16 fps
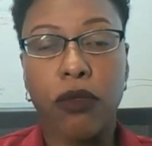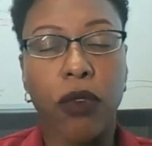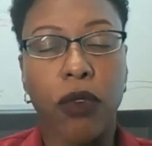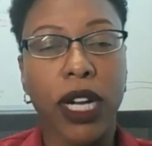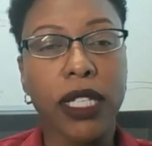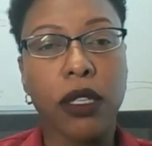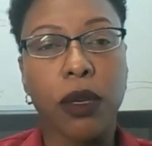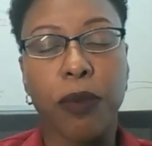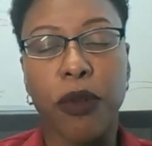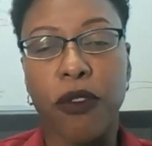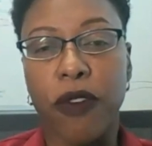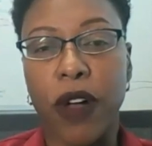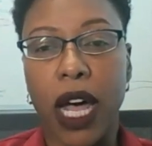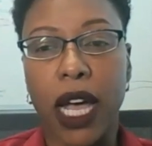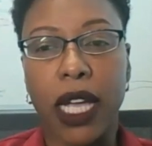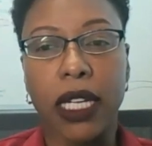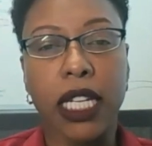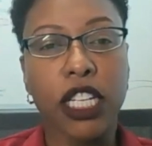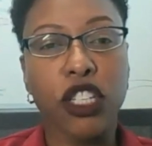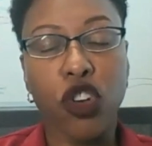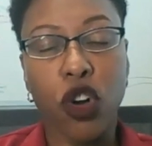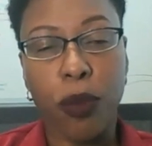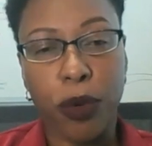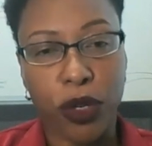right, to provide
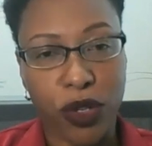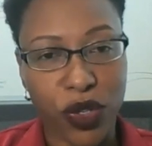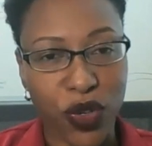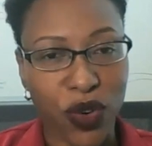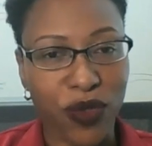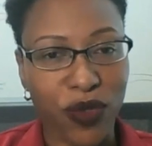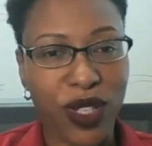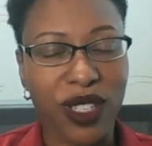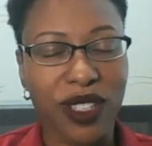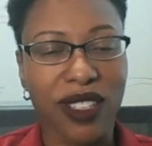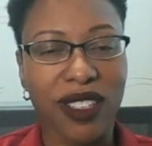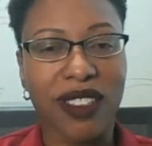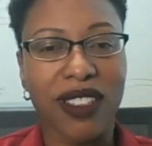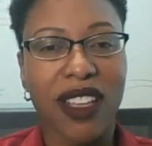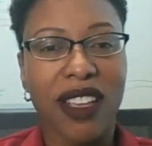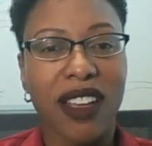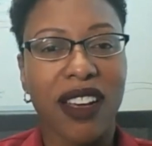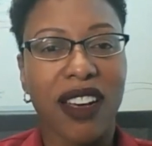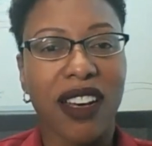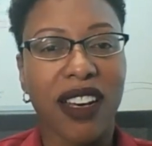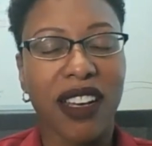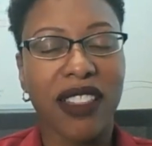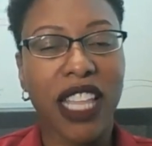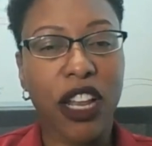interpreter services
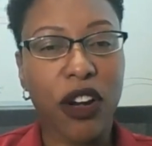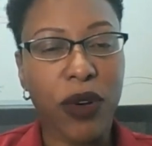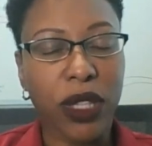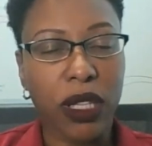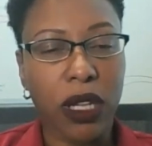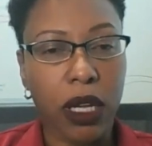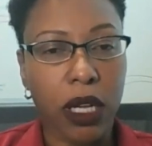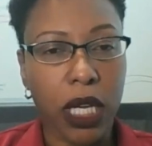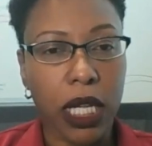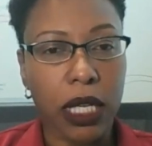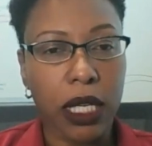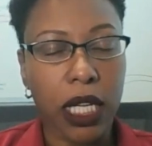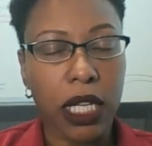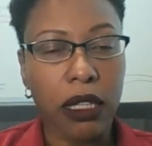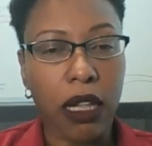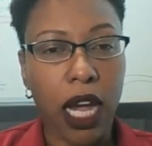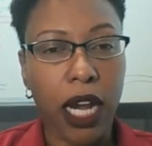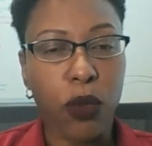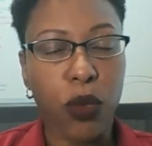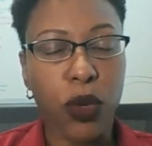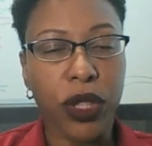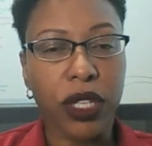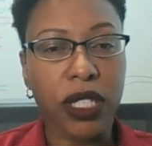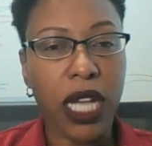that are in line
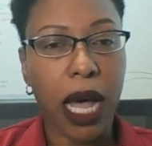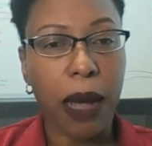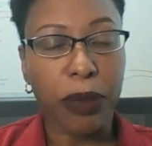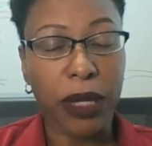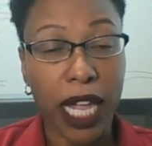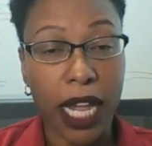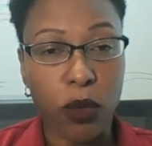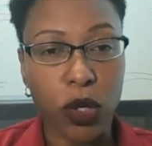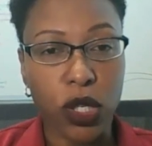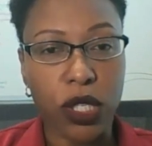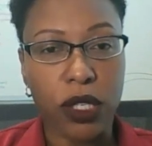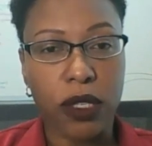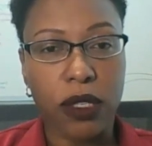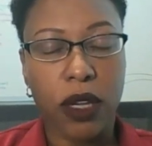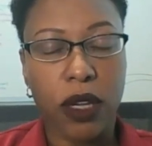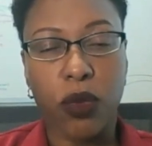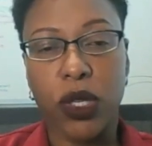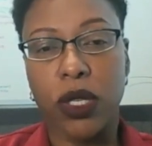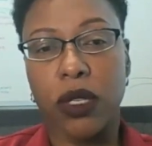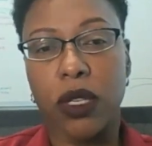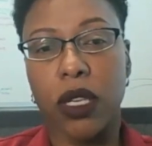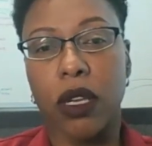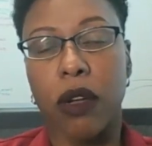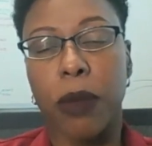with the top languages that we
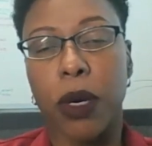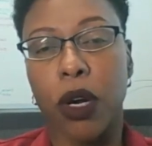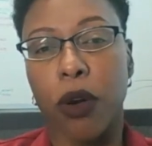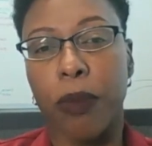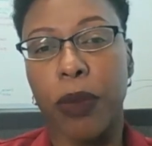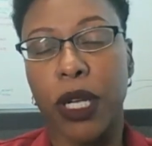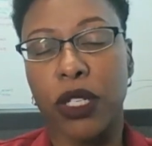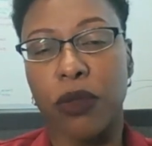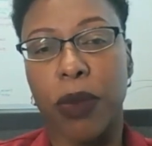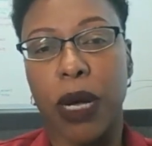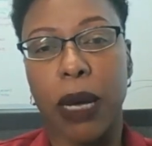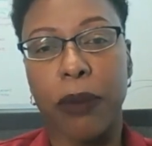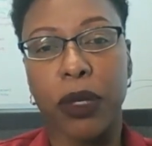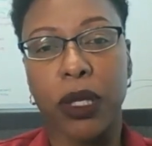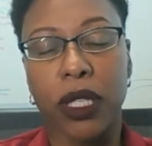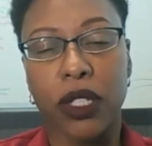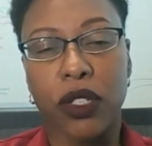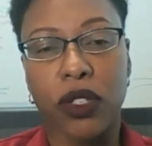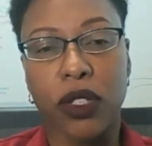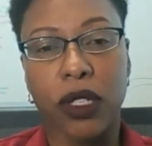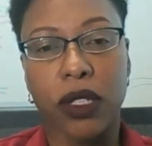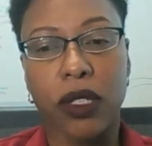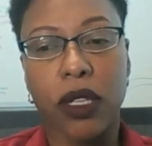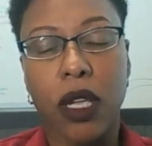see among our patient
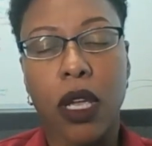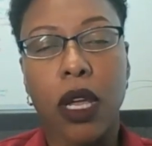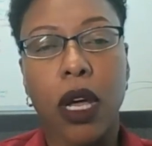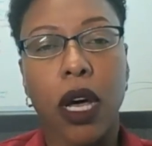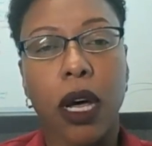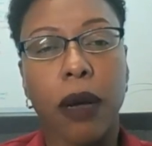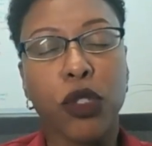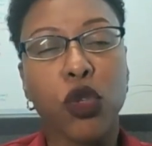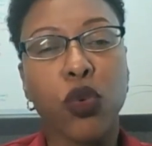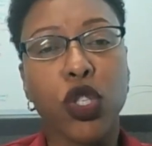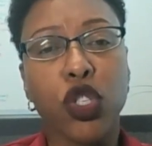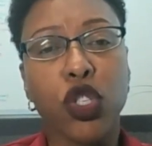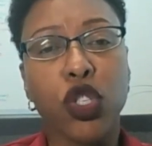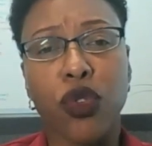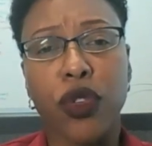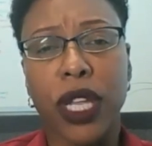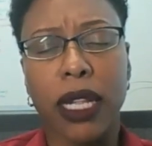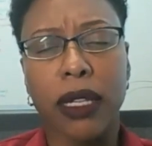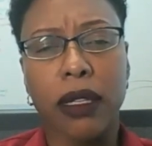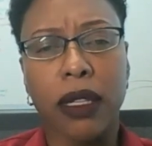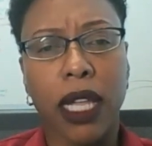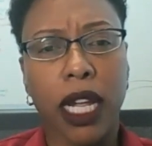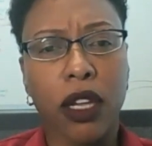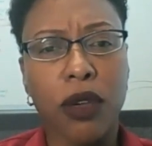populations, to ensure
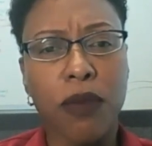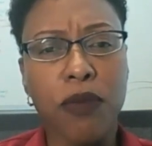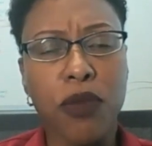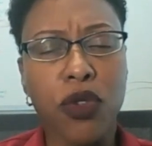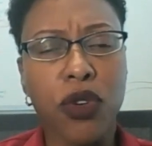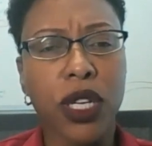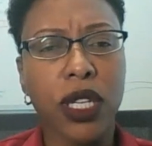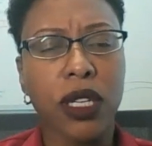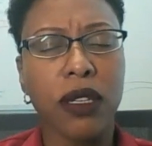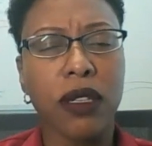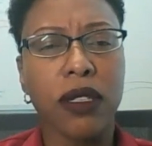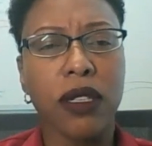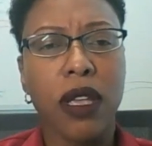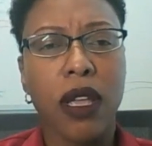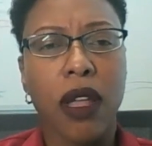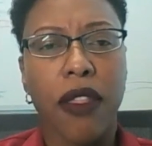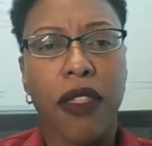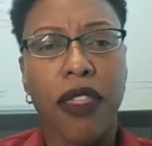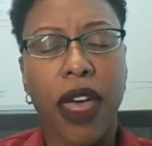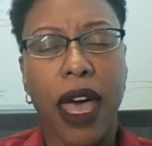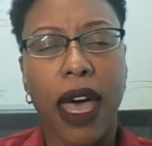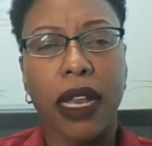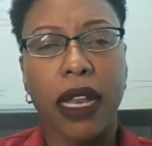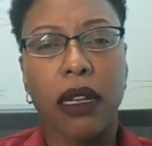that communities
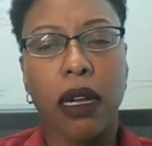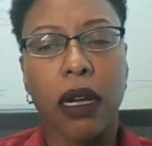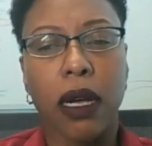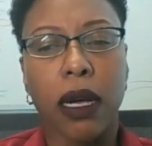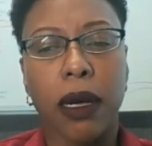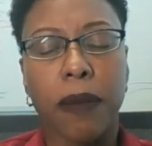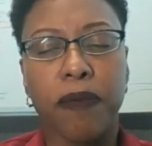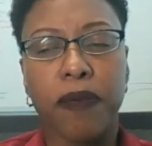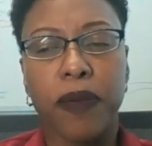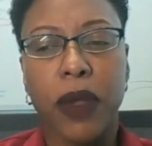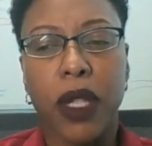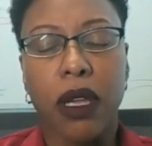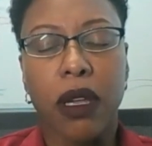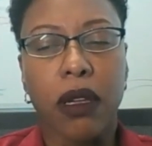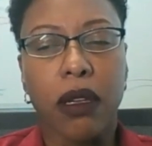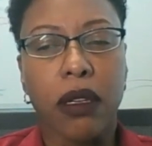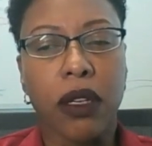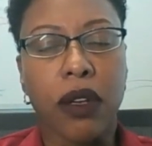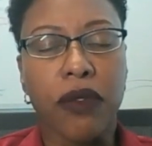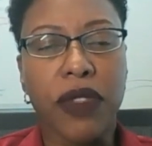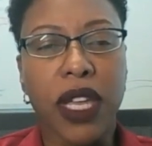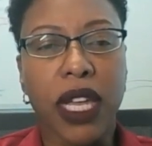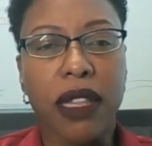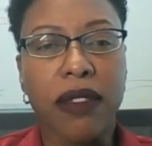that
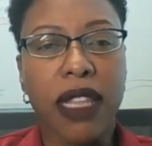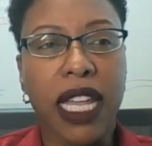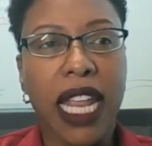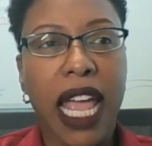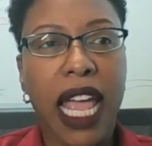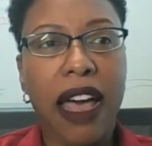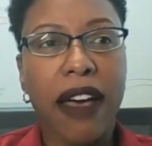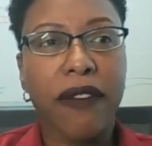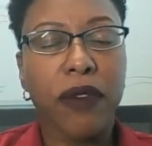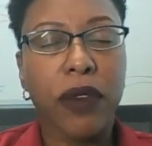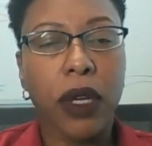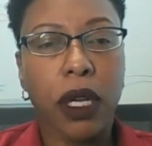that have